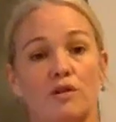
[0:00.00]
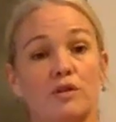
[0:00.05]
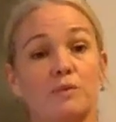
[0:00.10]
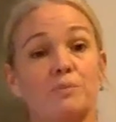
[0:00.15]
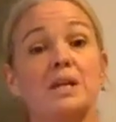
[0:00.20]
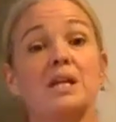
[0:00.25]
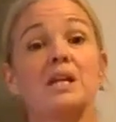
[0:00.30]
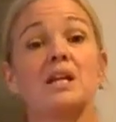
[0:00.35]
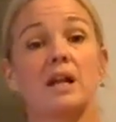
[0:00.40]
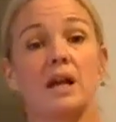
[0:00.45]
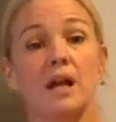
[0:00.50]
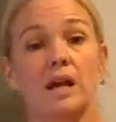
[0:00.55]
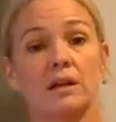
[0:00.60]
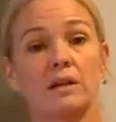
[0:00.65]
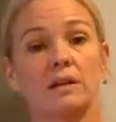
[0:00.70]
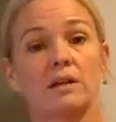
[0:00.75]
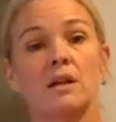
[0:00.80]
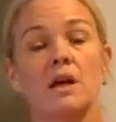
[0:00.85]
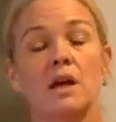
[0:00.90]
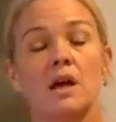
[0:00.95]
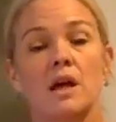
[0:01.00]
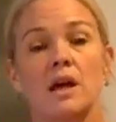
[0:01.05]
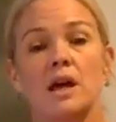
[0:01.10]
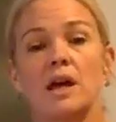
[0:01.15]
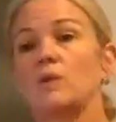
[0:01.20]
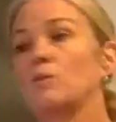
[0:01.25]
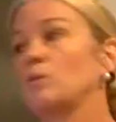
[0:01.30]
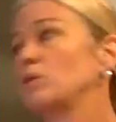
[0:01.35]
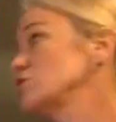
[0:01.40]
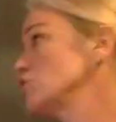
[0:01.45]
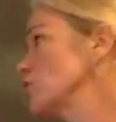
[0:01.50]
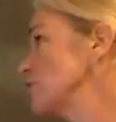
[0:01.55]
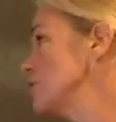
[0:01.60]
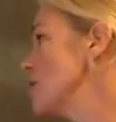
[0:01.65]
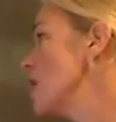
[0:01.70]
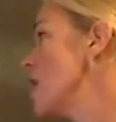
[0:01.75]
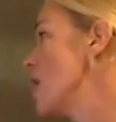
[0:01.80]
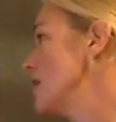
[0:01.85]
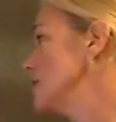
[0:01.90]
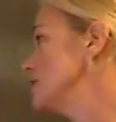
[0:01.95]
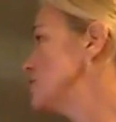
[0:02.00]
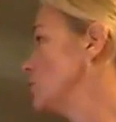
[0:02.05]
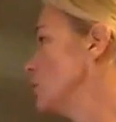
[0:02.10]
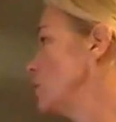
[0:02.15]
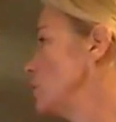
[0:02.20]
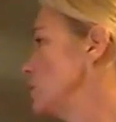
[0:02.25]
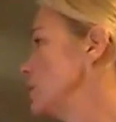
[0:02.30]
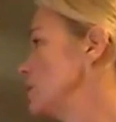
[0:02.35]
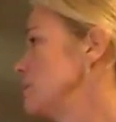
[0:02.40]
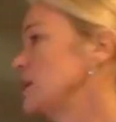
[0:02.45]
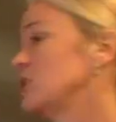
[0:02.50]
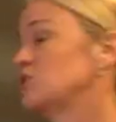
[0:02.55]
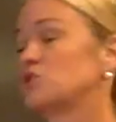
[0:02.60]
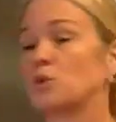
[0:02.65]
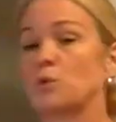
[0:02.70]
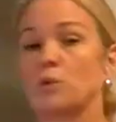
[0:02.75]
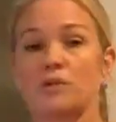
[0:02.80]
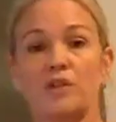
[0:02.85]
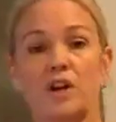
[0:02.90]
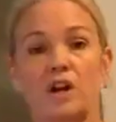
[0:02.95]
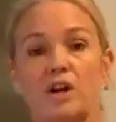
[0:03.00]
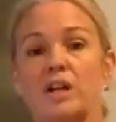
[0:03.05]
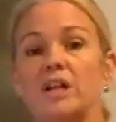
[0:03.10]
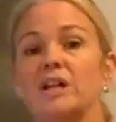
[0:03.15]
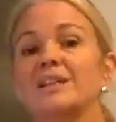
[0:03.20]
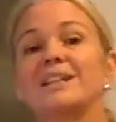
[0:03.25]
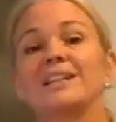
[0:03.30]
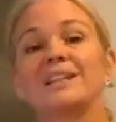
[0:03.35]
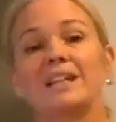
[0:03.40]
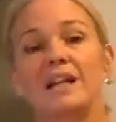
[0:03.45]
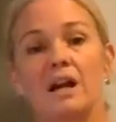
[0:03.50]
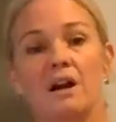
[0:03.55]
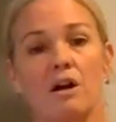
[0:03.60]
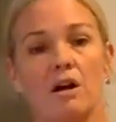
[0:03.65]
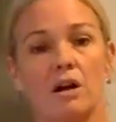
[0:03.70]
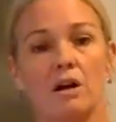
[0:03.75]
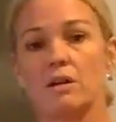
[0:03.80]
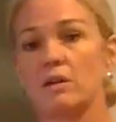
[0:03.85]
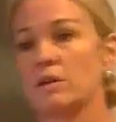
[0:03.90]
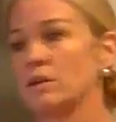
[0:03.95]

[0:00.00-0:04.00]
repeating and which are not. So we want to make sure we're very clear